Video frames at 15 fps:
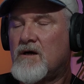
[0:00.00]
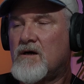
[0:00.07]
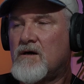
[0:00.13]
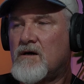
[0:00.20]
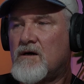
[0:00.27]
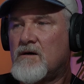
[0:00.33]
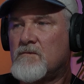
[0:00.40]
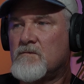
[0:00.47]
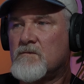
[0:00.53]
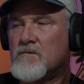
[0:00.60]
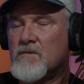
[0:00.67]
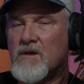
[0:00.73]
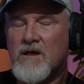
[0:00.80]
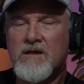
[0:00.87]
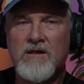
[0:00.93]
Um,
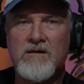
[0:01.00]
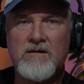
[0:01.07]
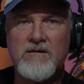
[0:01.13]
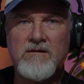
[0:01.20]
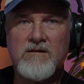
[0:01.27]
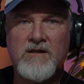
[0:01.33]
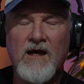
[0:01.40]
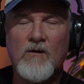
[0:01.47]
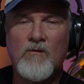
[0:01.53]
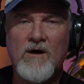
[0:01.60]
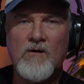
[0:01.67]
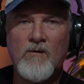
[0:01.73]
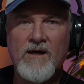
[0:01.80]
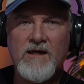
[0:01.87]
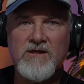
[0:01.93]
and that
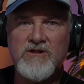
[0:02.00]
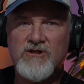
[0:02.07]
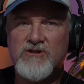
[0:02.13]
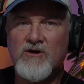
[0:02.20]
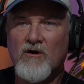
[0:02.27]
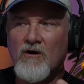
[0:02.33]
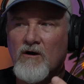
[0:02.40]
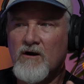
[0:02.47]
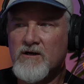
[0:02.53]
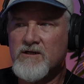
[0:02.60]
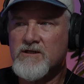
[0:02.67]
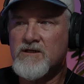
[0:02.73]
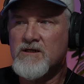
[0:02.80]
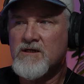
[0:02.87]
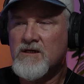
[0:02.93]
way we can
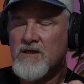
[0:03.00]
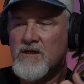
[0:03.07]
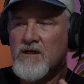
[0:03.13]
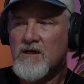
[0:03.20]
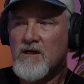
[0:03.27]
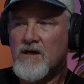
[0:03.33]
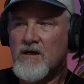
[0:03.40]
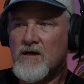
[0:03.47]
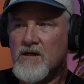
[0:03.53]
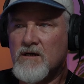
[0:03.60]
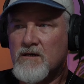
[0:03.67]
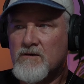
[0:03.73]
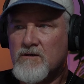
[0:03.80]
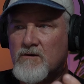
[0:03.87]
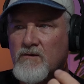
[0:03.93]
start uh,
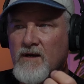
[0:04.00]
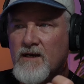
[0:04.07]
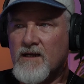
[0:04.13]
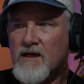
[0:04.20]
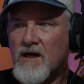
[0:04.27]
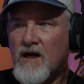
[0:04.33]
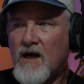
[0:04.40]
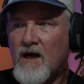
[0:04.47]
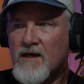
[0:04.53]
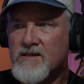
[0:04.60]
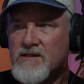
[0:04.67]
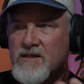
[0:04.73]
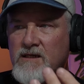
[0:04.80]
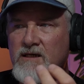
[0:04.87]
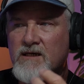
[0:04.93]
creating
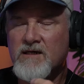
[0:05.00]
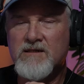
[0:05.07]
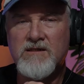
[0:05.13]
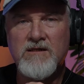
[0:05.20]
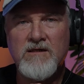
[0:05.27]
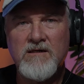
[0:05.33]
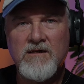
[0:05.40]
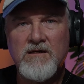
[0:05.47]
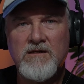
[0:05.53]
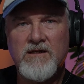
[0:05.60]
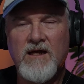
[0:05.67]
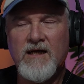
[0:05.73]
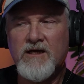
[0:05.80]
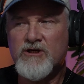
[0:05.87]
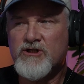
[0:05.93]
content that
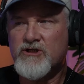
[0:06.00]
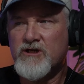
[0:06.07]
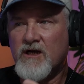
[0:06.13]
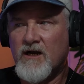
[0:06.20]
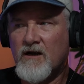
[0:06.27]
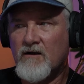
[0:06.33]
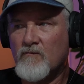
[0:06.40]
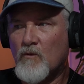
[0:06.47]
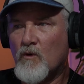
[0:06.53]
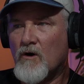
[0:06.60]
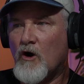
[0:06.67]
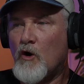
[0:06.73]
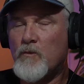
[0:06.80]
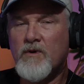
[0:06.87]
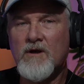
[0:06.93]
I can share more
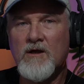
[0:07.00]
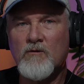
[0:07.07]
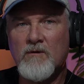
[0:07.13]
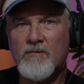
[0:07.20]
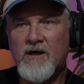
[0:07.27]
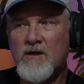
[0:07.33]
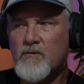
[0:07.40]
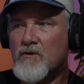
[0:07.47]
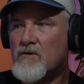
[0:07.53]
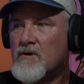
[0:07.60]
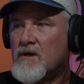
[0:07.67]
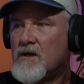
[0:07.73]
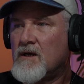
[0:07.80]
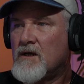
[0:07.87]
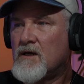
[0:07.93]
openly with people.
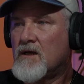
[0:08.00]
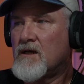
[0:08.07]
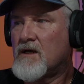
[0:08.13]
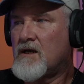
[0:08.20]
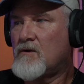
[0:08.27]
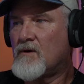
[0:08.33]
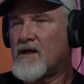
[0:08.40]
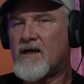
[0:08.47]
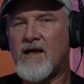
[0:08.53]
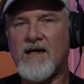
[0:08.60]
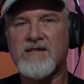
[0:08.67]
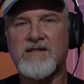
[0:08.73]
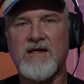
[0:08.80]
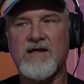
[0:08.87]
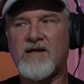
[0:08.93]
Anyway,
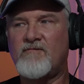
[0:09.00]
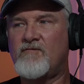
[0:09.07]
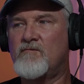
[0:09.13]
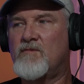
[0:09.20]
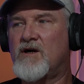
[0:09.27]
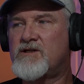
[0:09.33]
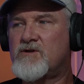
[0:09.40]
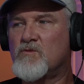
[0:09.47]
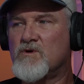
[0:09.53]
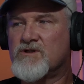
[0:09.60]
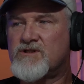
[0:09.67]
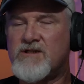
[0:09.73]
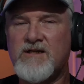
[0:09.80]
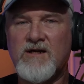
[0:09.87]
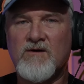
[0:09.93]
guys, thank you very much, and we'll
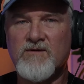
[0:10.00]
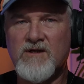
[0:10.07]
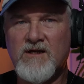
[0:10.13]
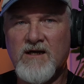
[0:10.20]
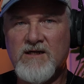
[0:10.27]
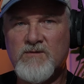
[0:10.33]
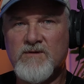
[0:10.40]
see you on the next